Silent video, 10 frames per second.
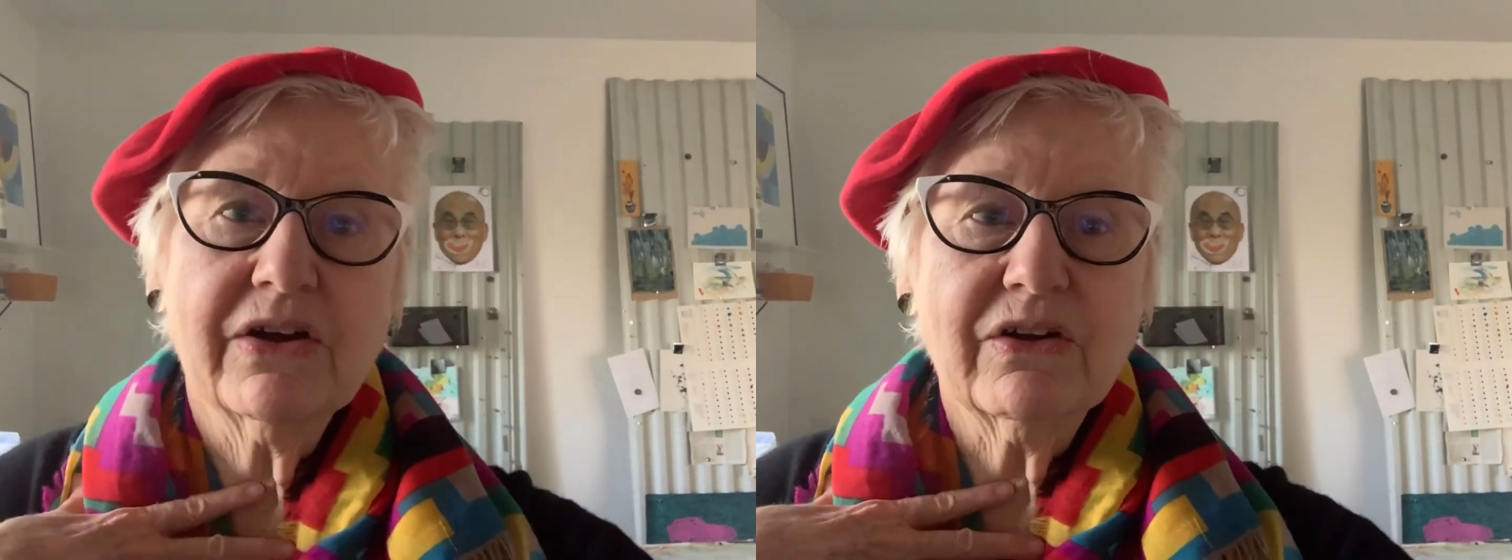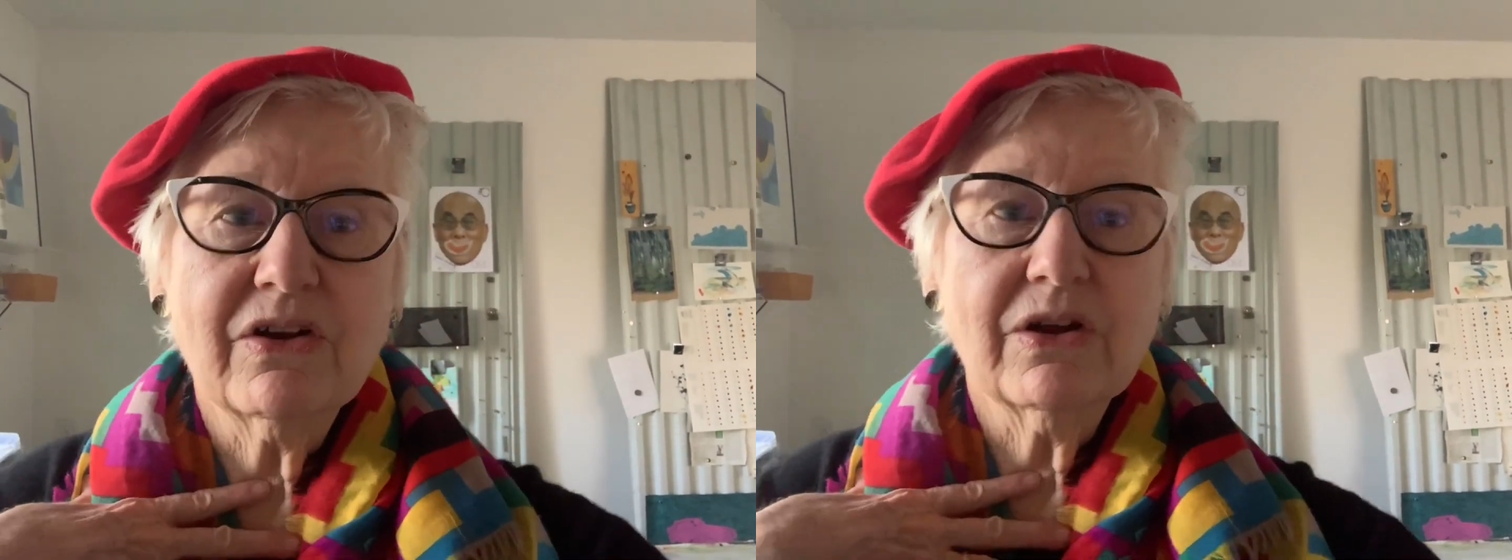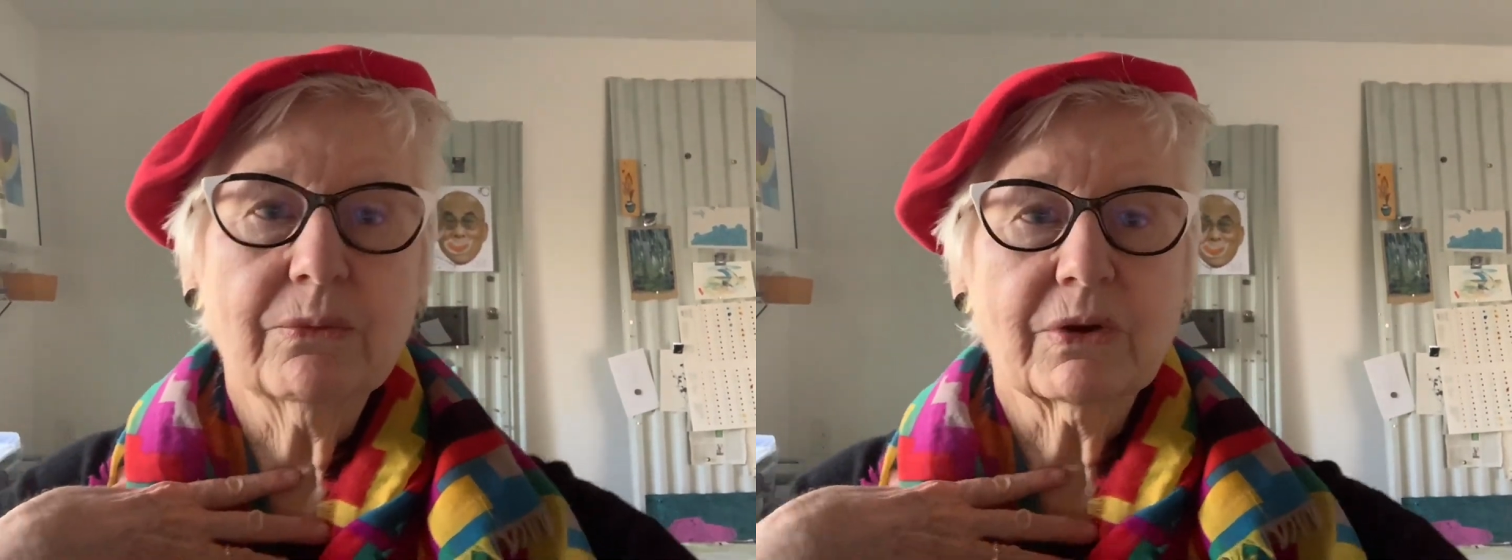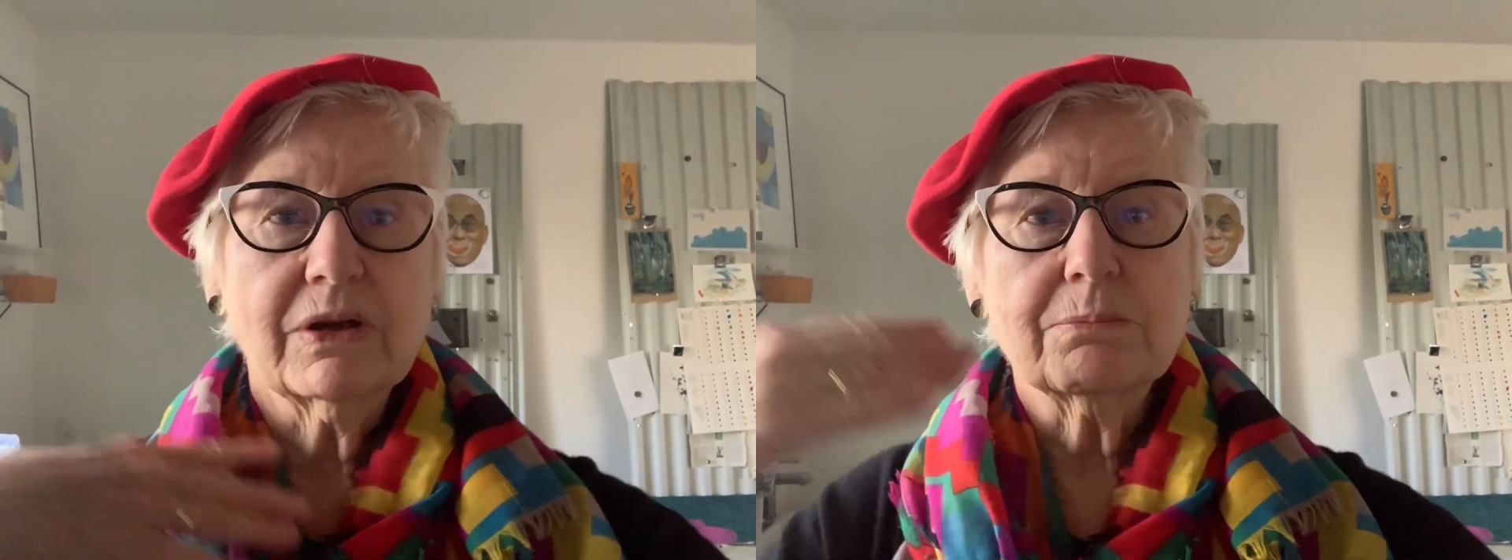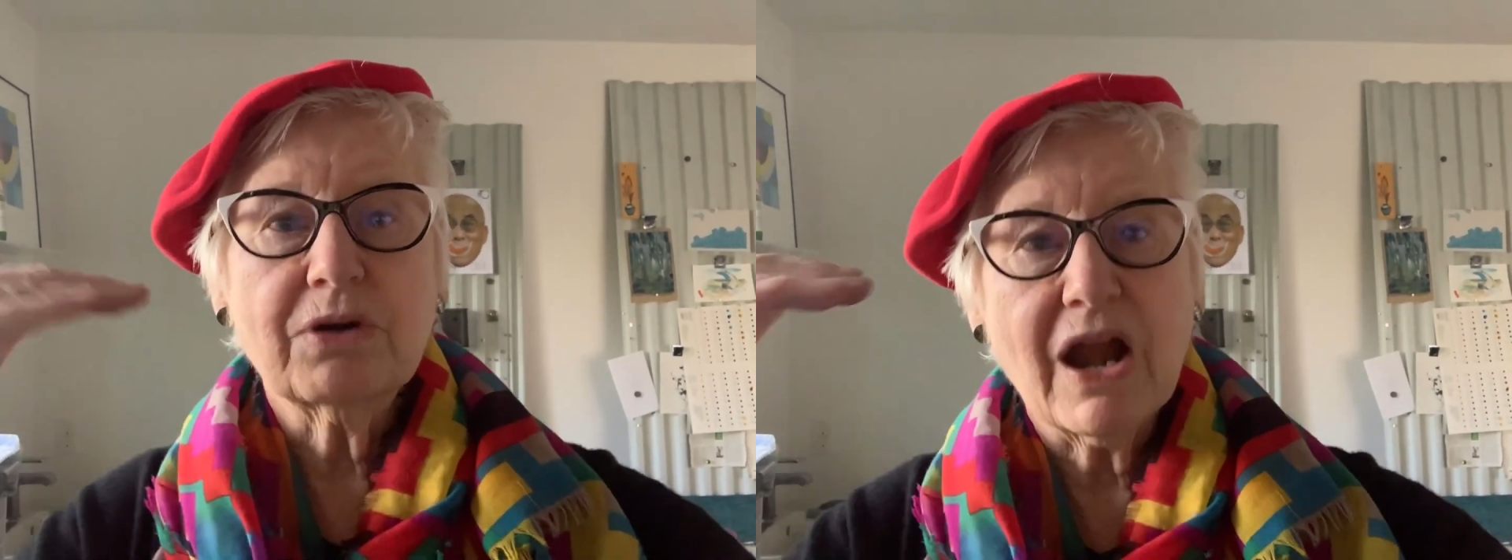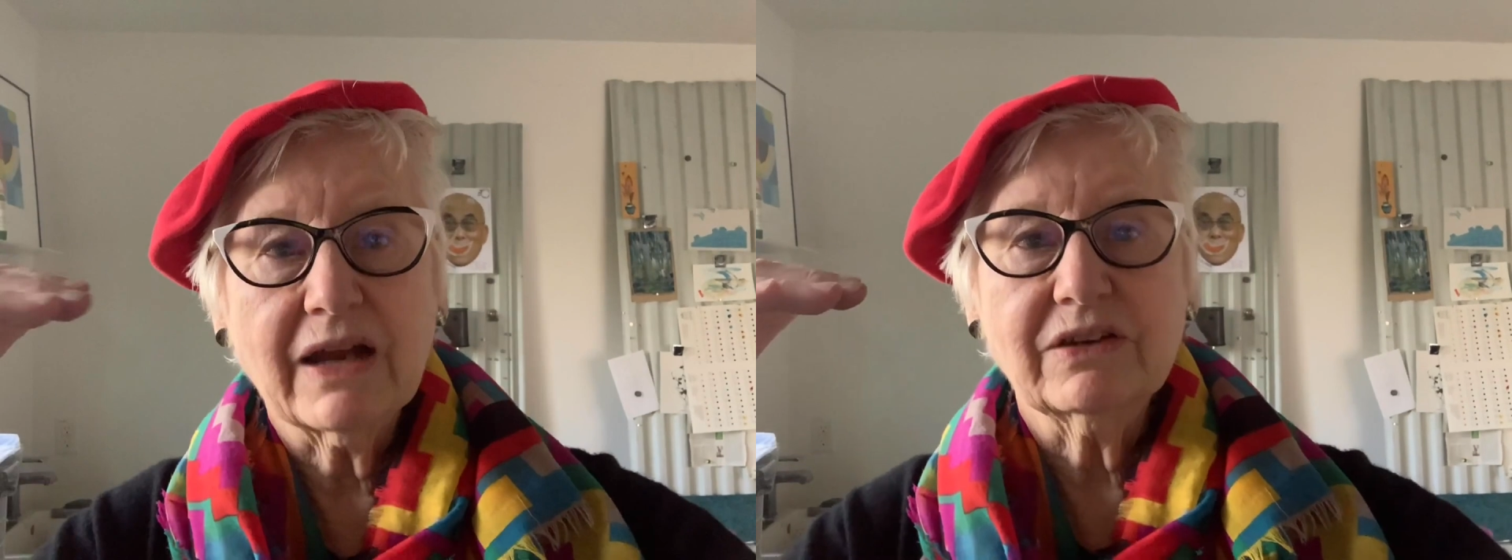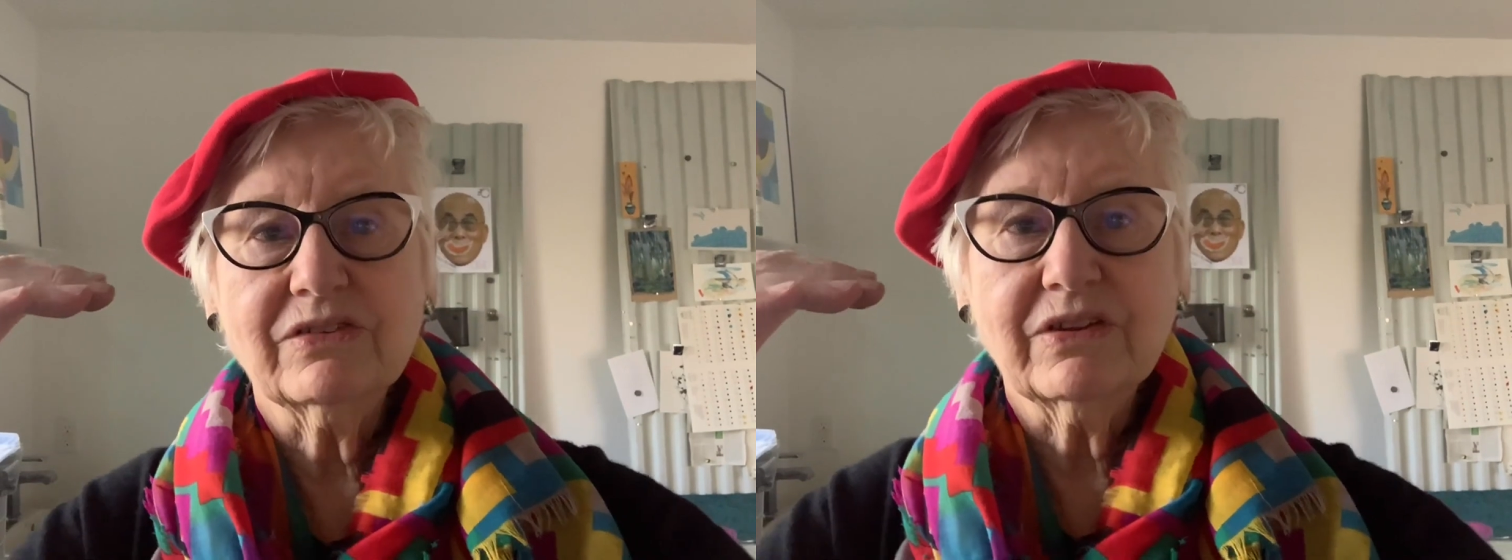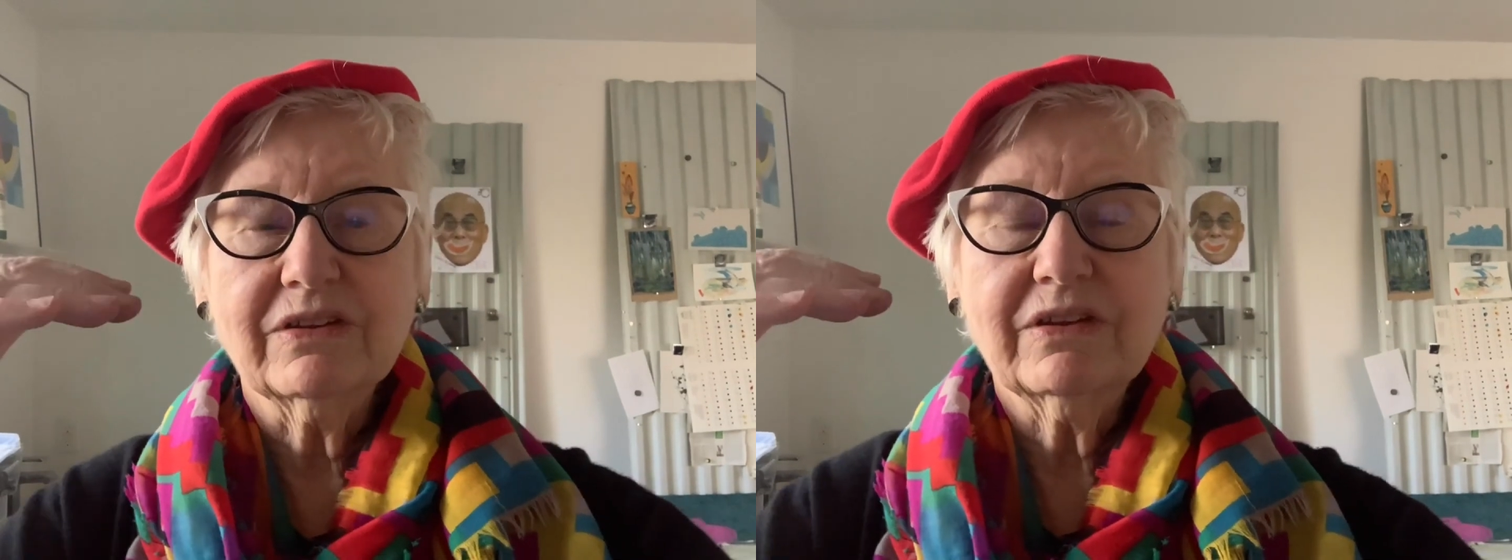our own, we're going to practice it.